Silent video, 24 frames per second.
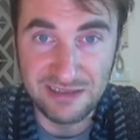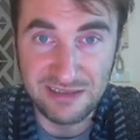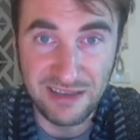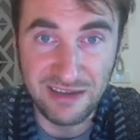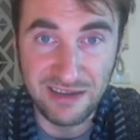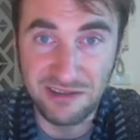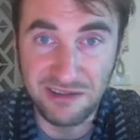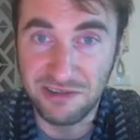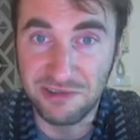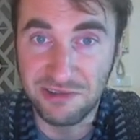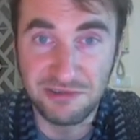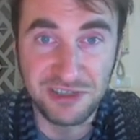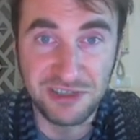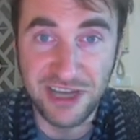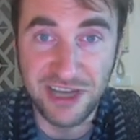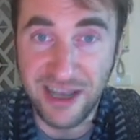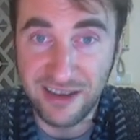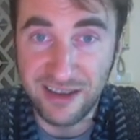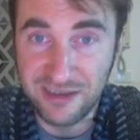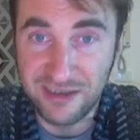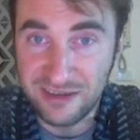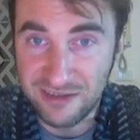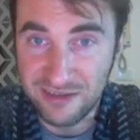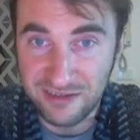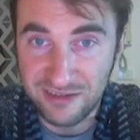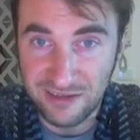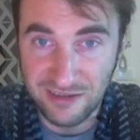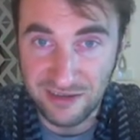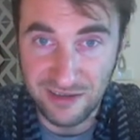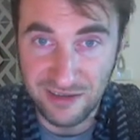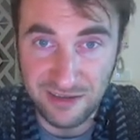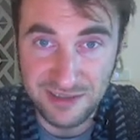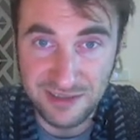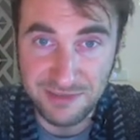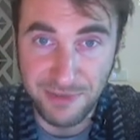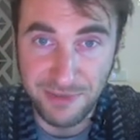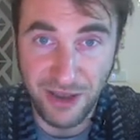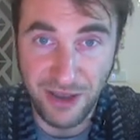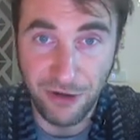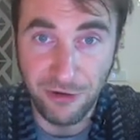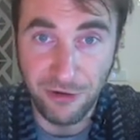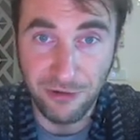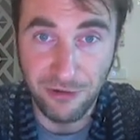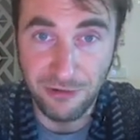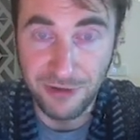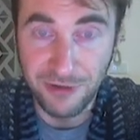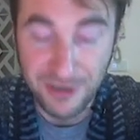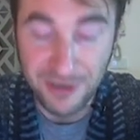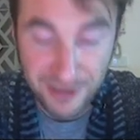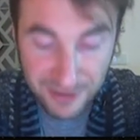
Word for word: I don't know, Jack Sparrow.